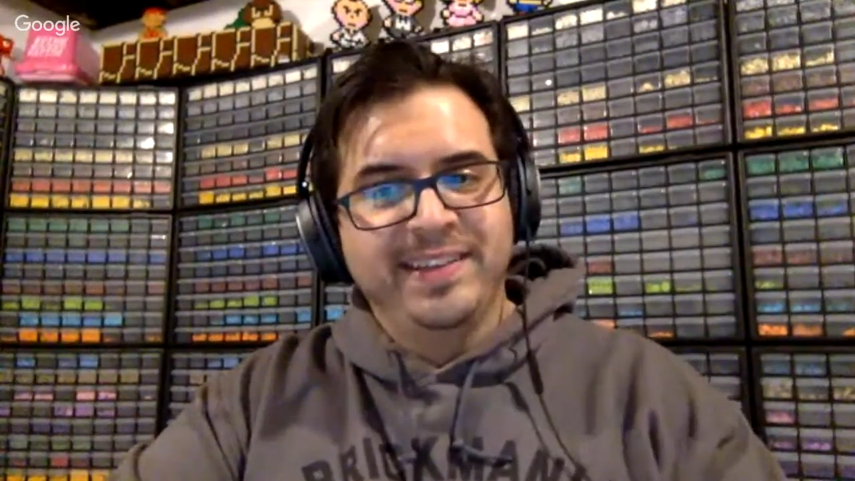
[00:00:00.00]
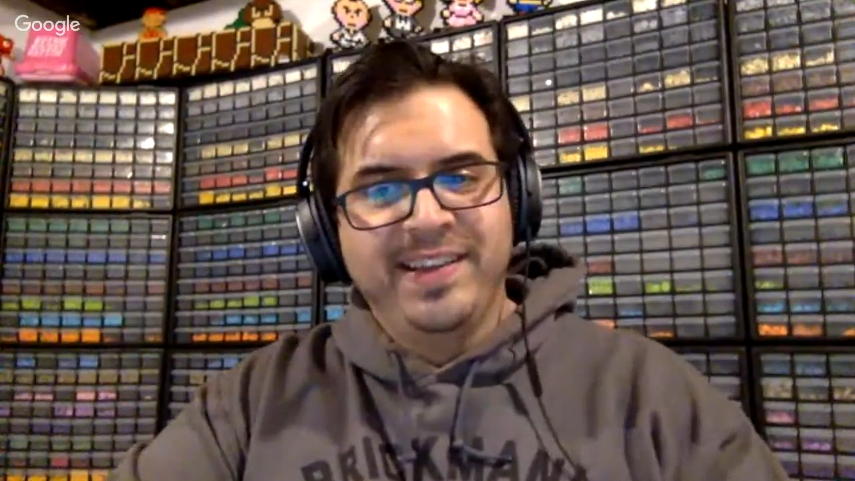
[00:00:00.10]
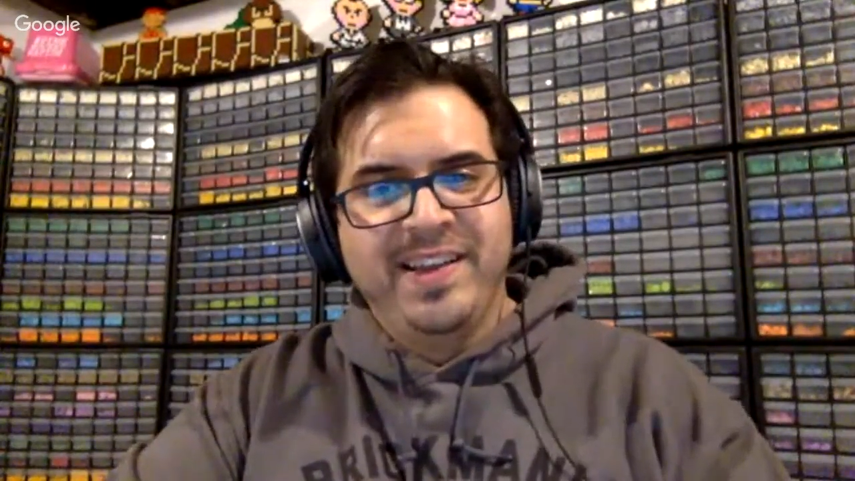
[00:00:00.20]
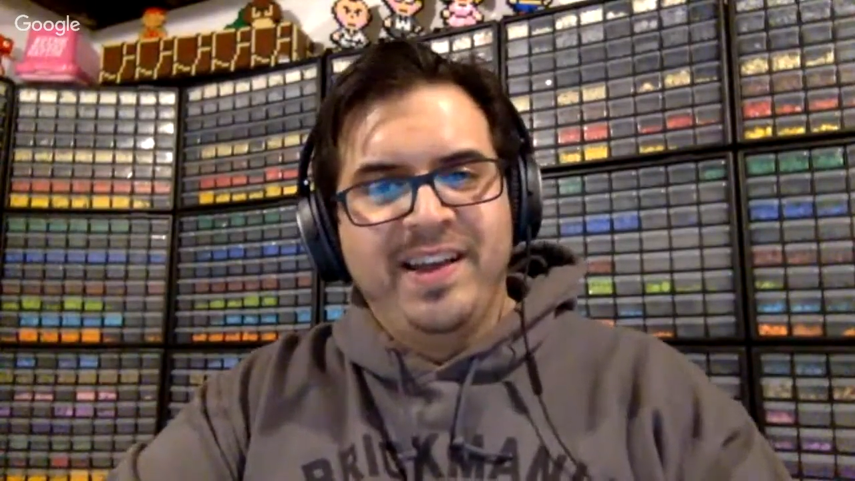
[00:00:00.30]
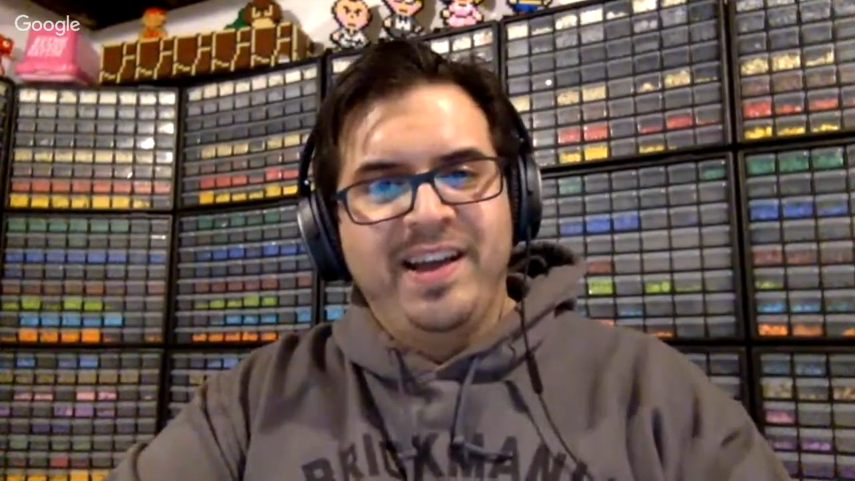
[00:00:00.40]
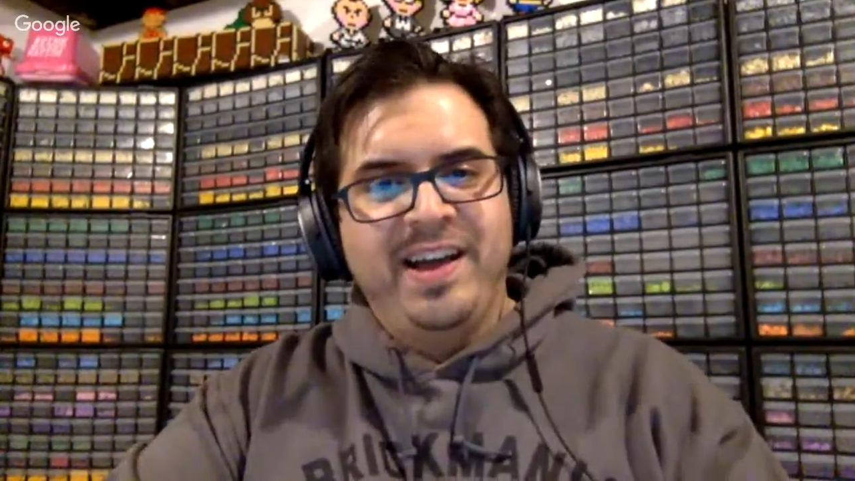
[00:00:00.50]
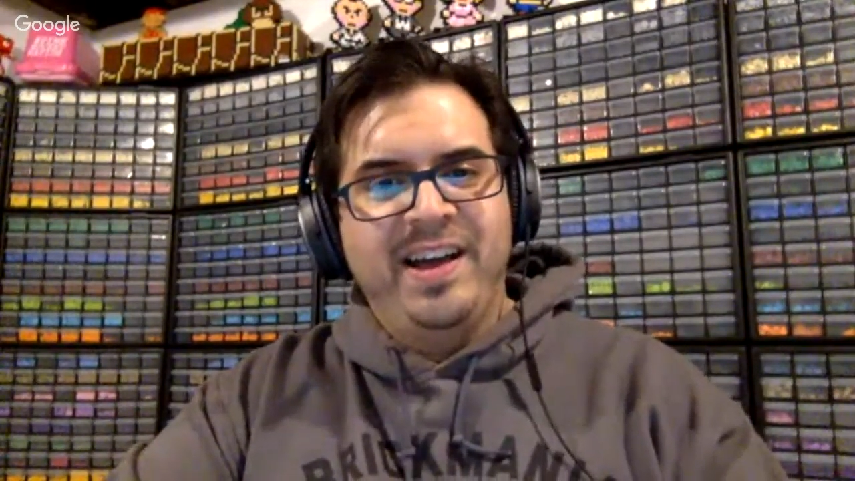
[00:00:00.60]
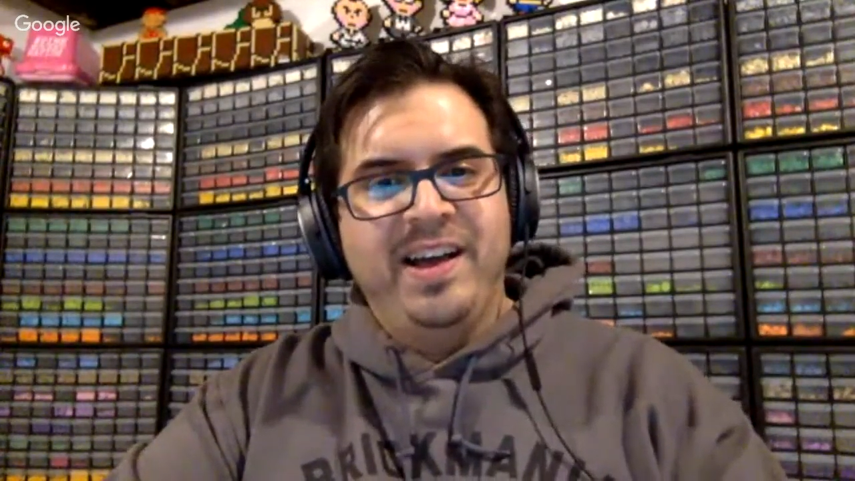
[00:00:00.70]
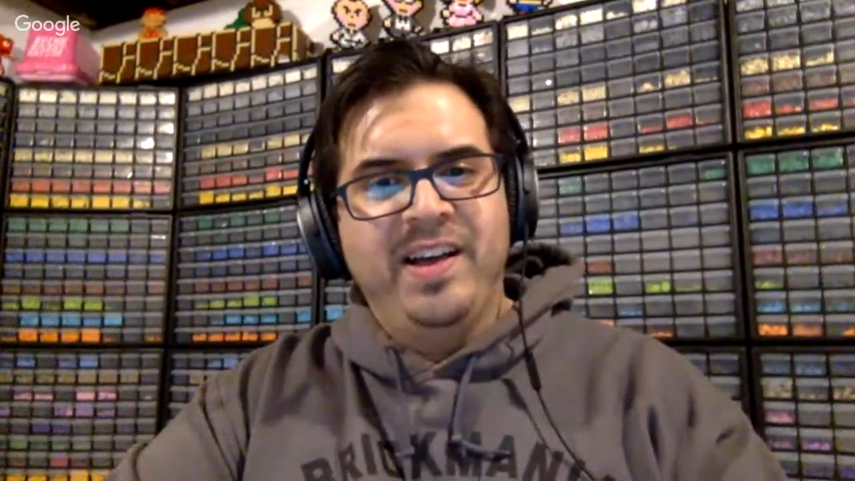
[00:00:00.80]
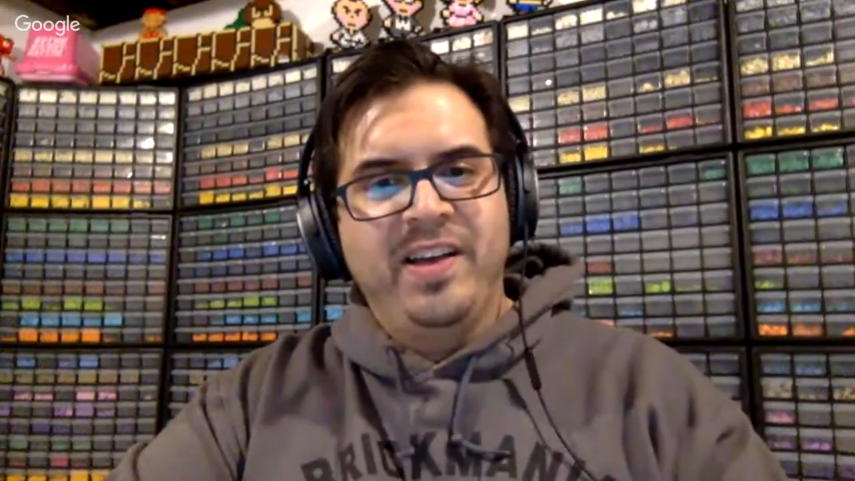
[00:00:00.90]

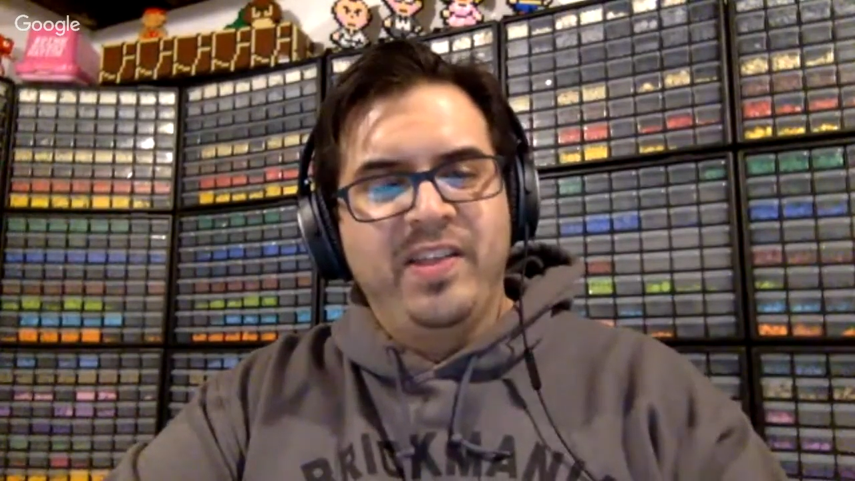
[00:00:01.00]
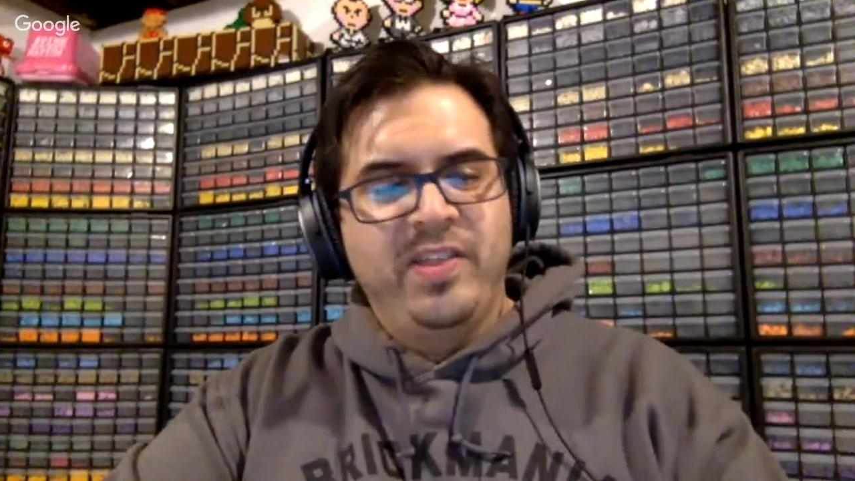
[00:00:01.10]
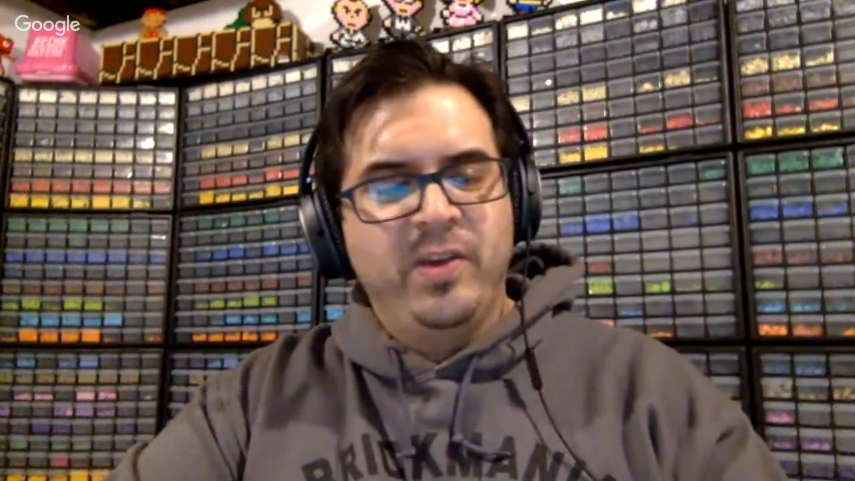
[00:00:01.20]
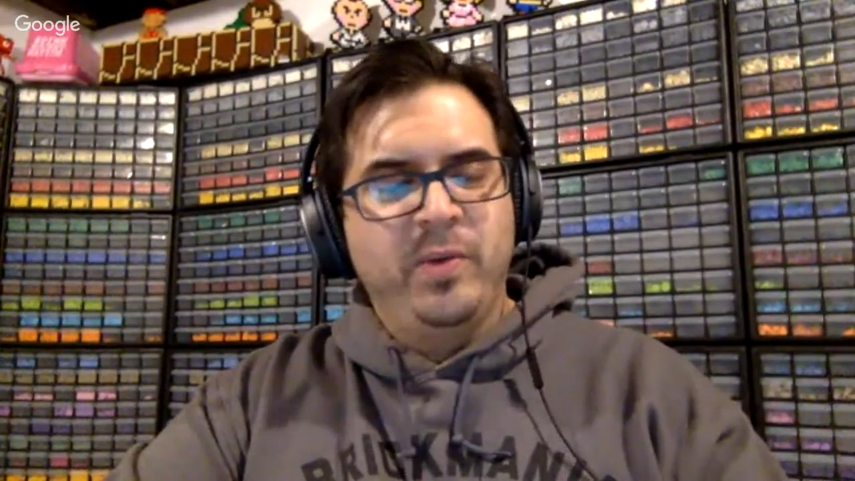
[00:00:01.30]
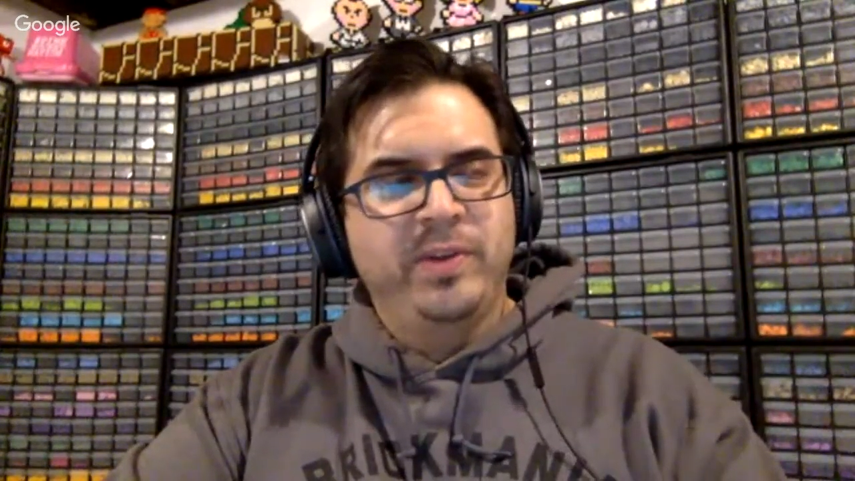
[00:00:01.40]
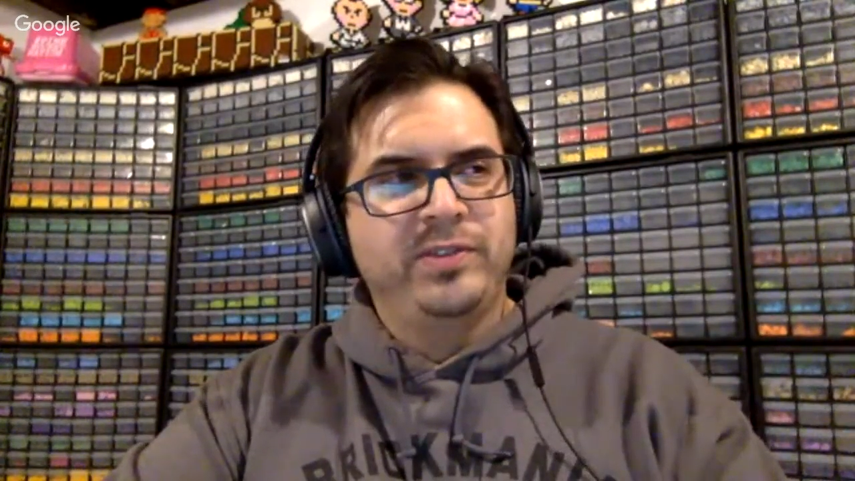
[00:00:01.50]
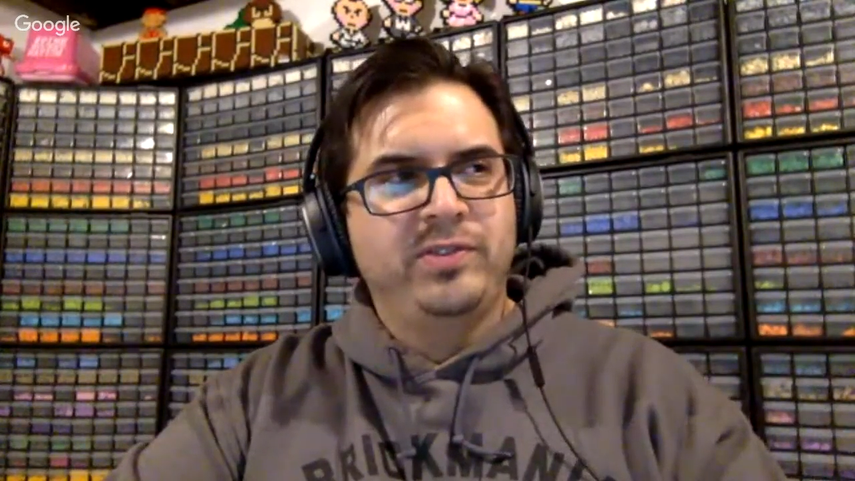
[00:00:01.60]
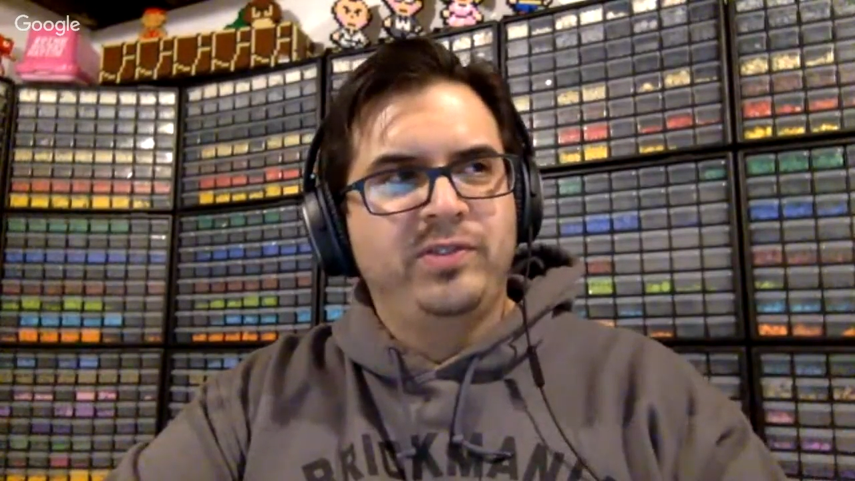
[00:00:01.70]
There was